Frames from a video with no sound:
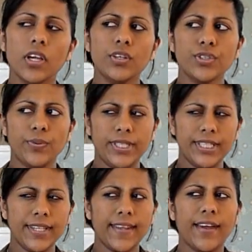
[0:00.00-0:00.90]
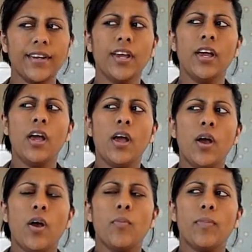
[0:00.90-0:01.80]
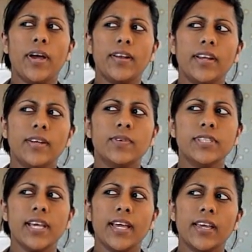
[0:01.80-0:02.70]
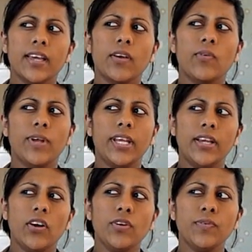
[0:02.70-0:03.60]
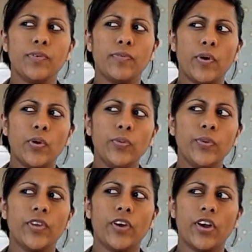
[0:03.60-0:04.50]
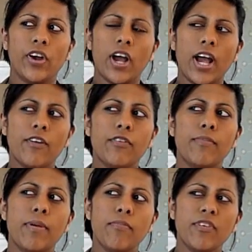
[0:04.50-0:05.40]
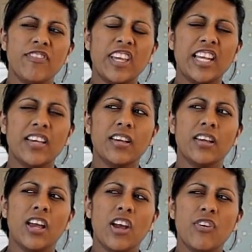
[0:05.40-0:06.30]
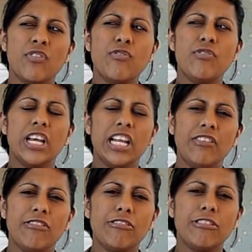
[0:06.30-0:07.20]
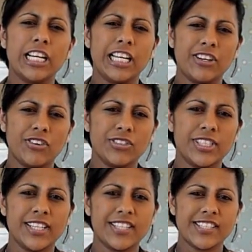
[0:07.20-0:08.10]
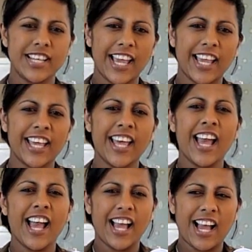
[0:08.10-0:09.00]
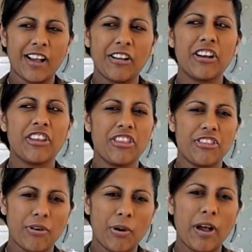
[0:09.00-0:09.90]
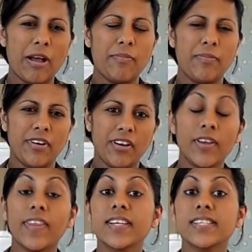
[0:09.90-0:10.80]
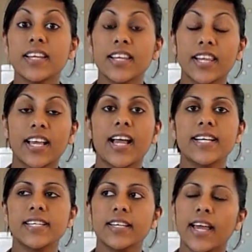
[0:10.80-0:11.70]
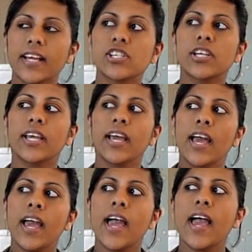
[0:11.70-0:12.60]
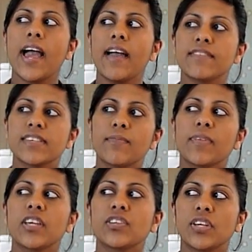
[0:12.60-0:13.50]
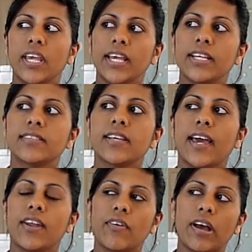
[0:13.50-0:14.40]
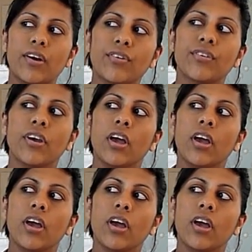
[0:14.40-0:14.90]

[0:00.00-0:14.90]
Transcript: So we did that, but it was like when he got off the phone with her, I remember feeling really, really nauseous, like I'm gonna throw up. Oh, and that's another thing, I did actually have something to eat at around